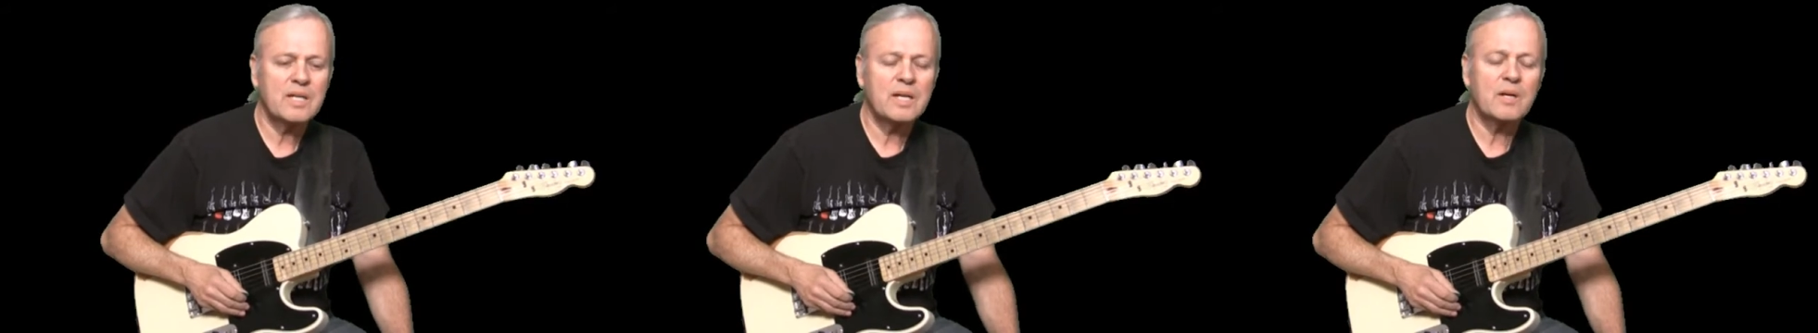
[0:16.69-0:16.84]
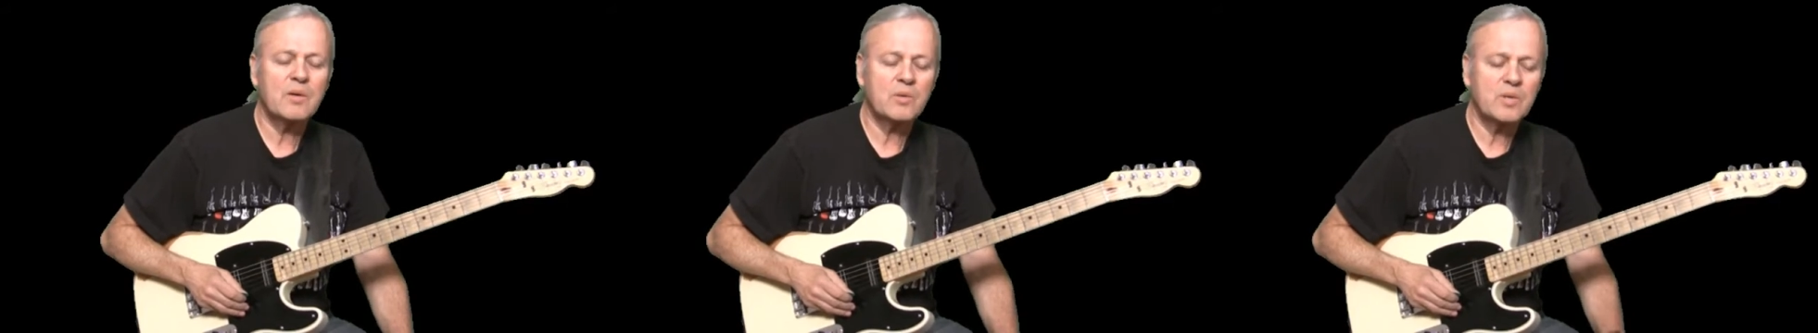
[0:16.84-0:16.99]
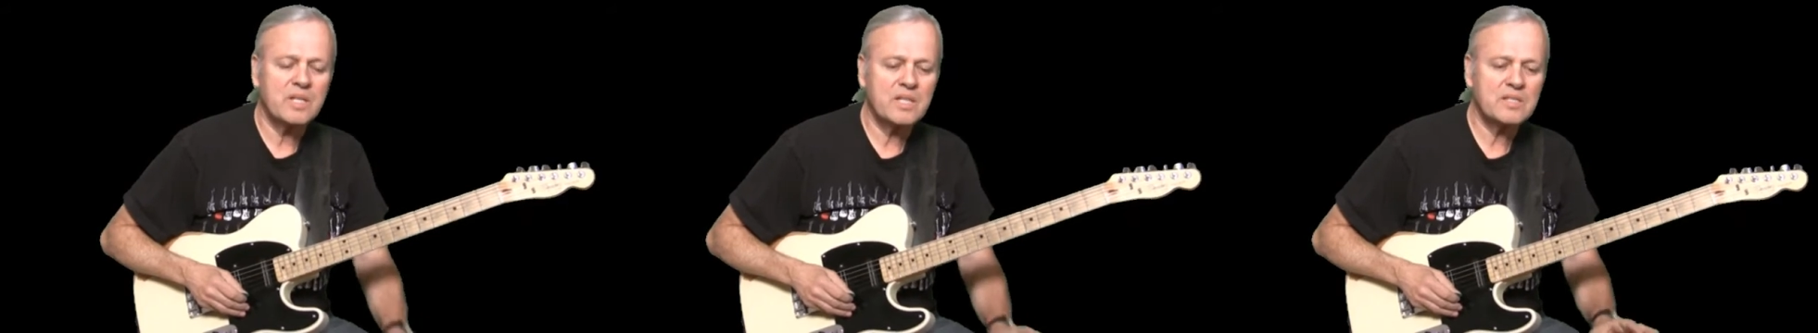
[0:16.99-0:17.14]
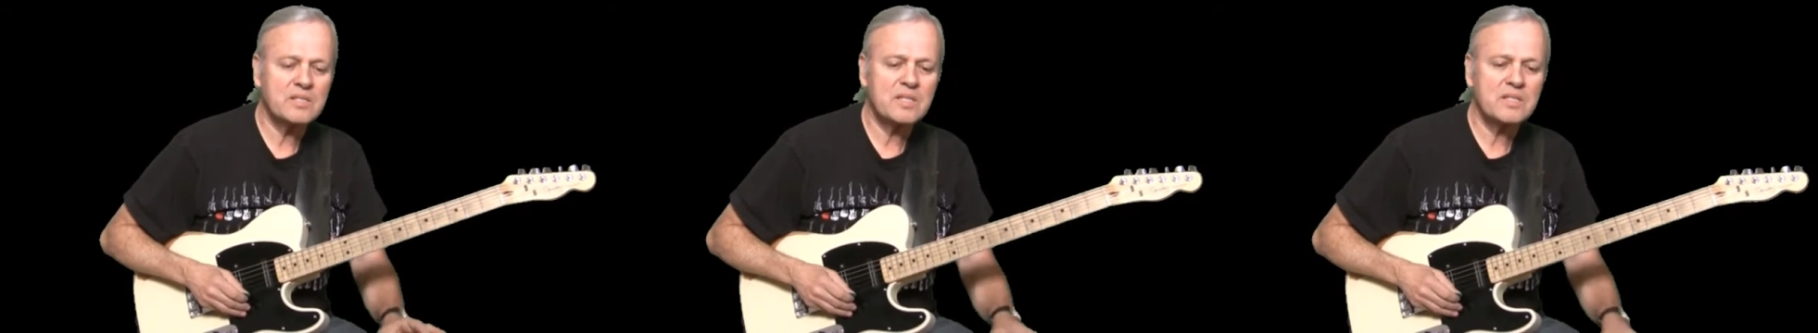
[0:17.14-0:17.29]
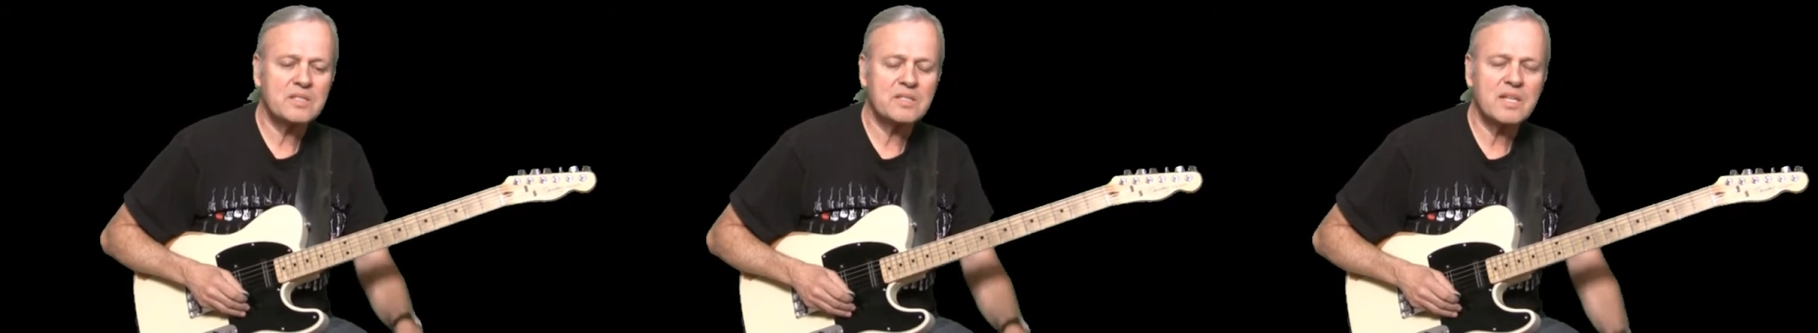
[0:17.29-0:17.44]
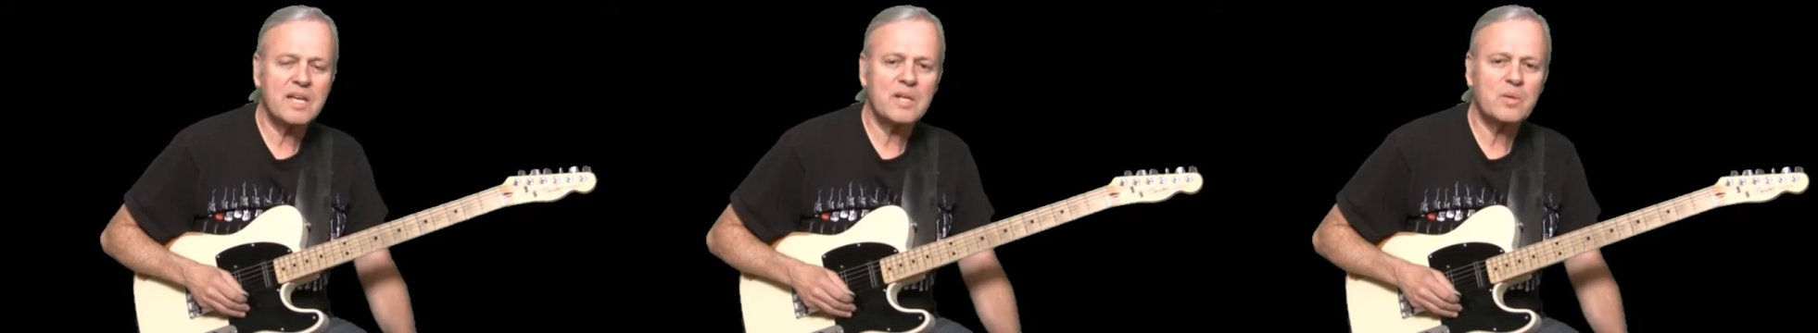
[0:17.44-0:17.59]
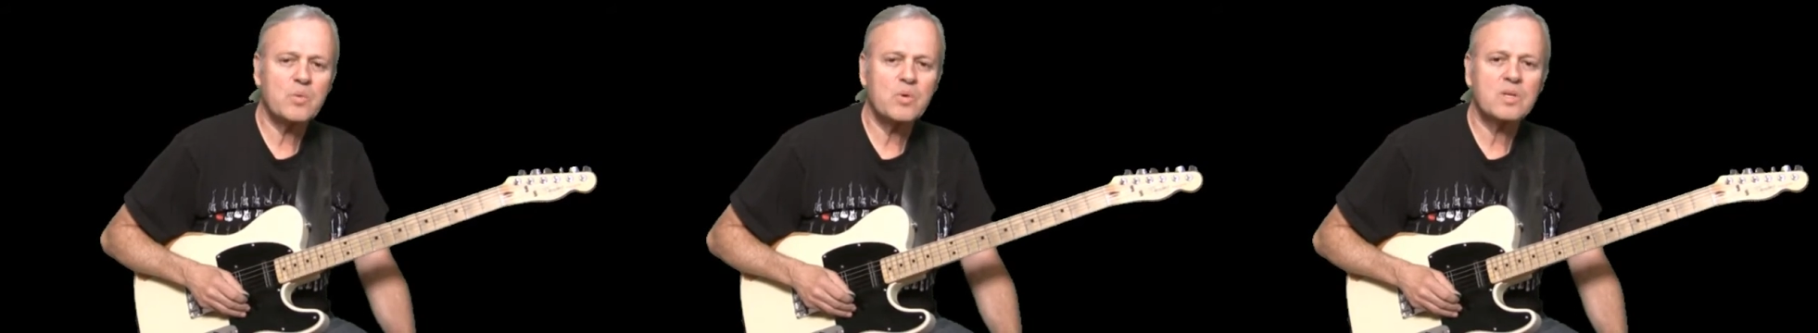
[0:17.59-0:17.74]
And when I say
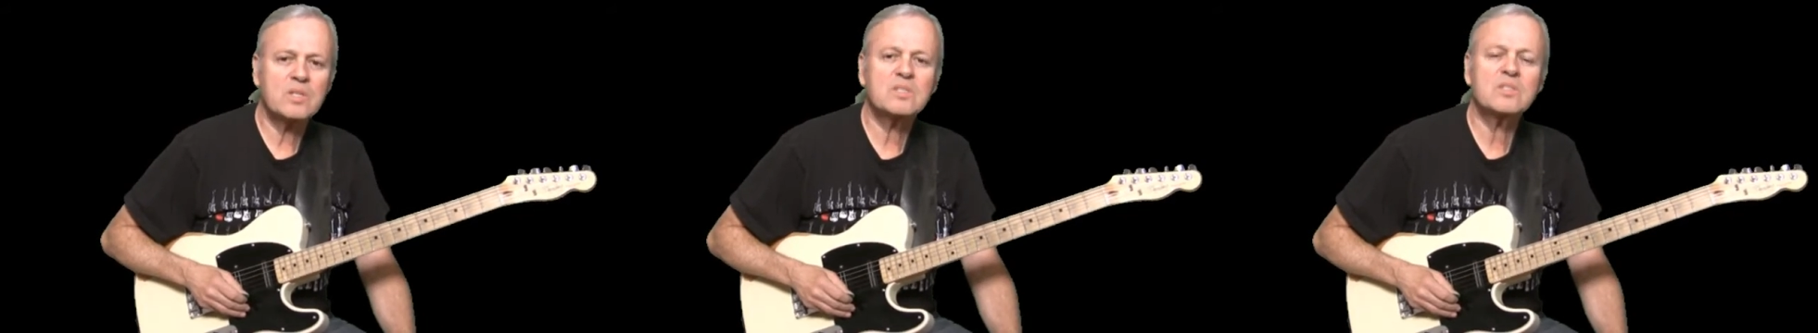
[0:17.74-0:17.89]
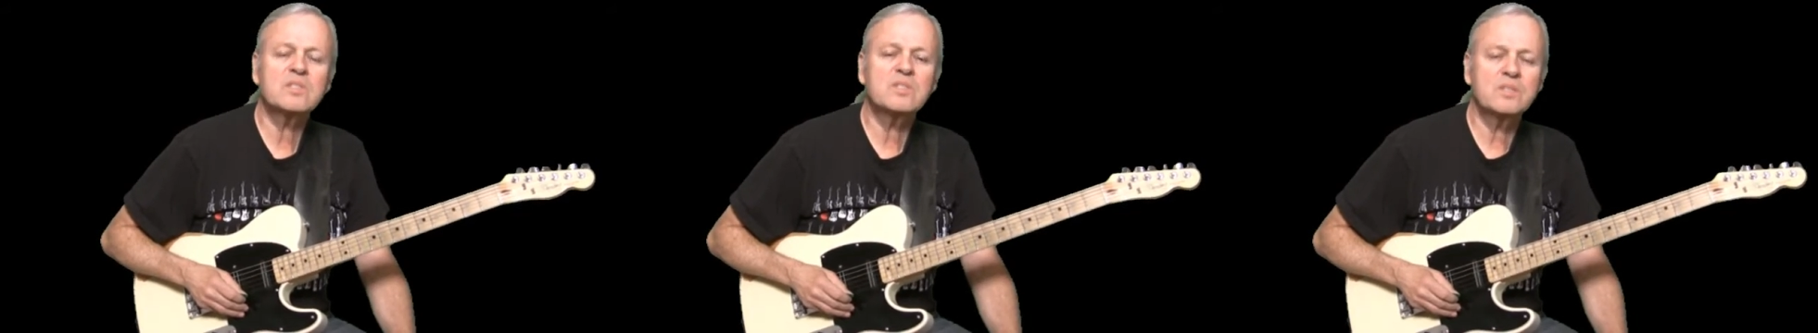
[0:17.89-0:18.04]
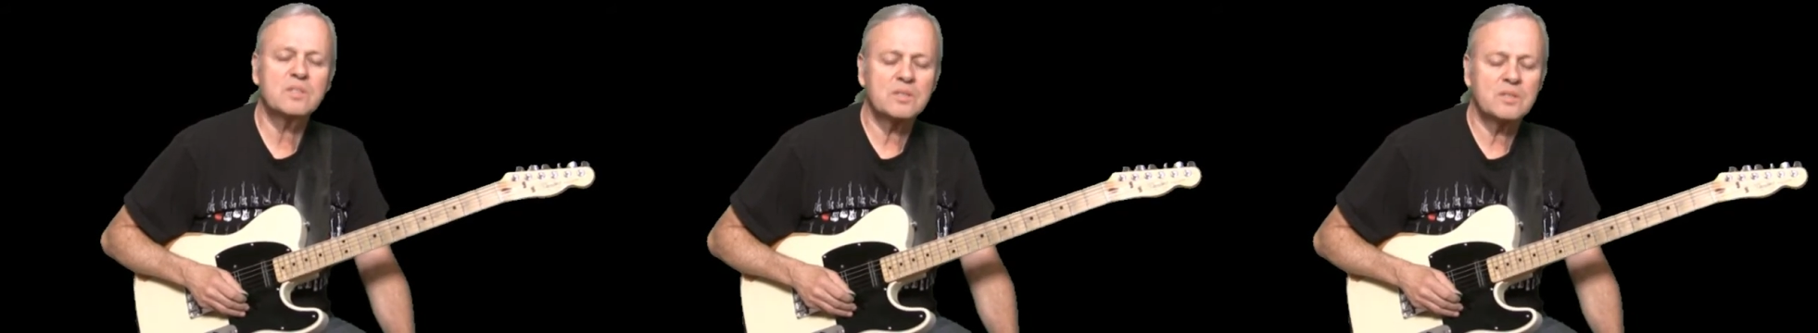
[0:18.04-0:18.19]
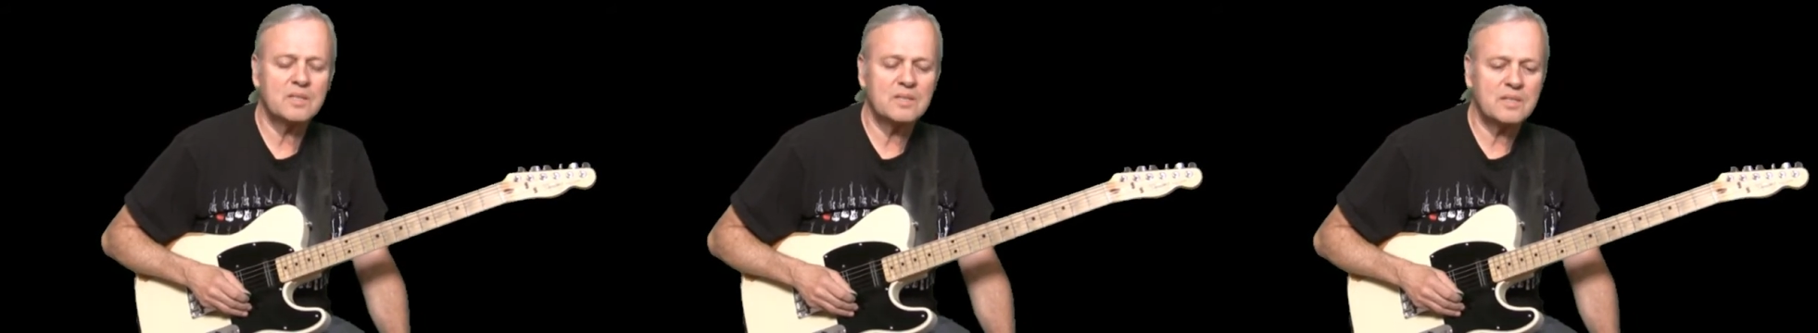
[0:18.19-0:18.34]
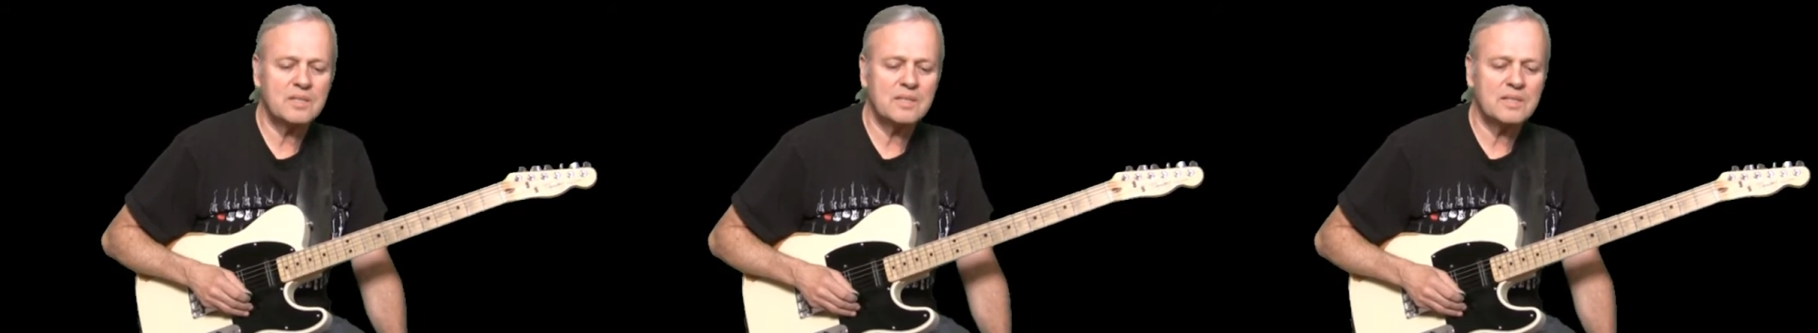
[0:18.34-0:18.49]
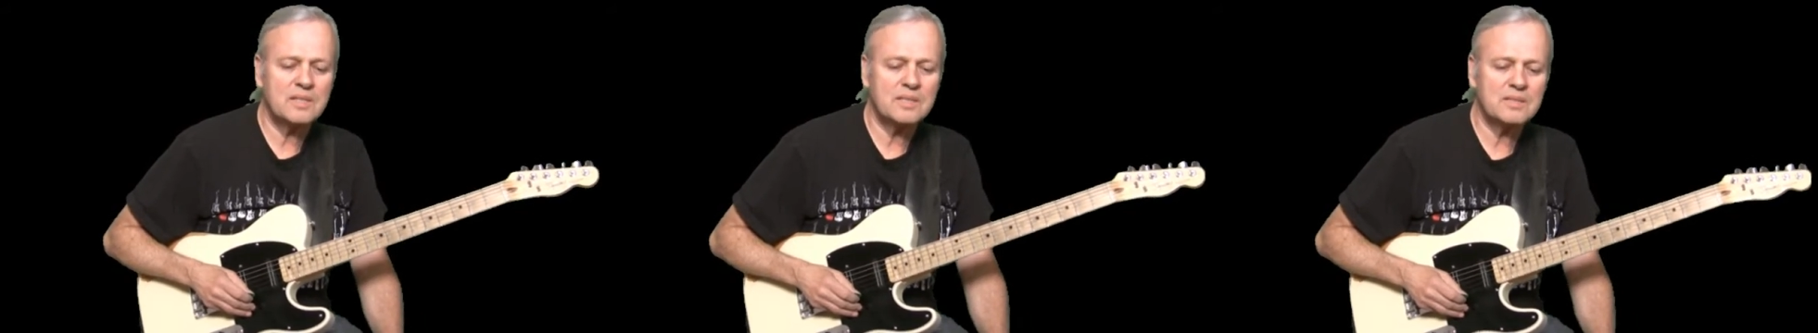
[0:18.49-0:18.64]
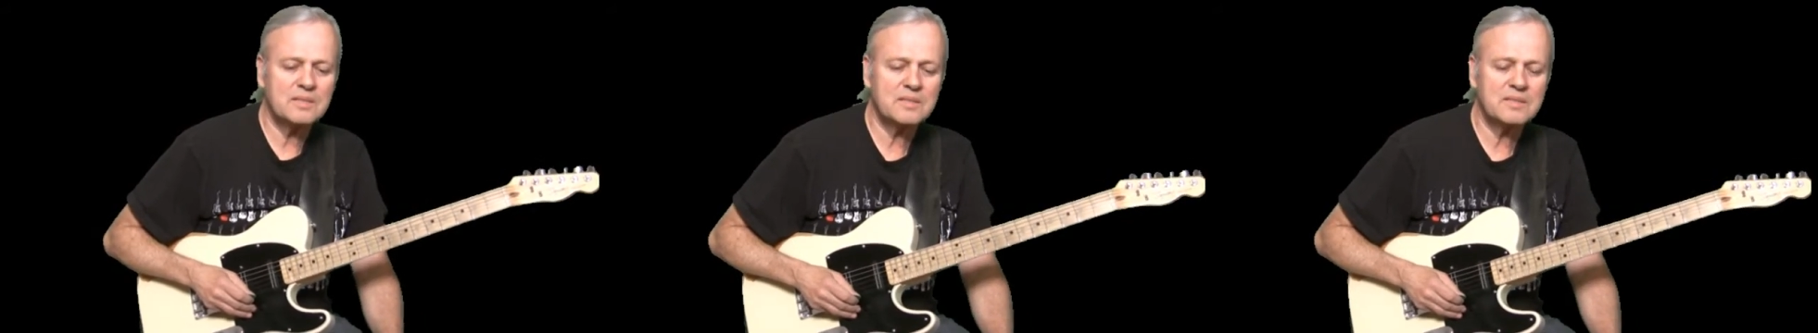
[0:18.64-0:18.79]
slide work, steel uh,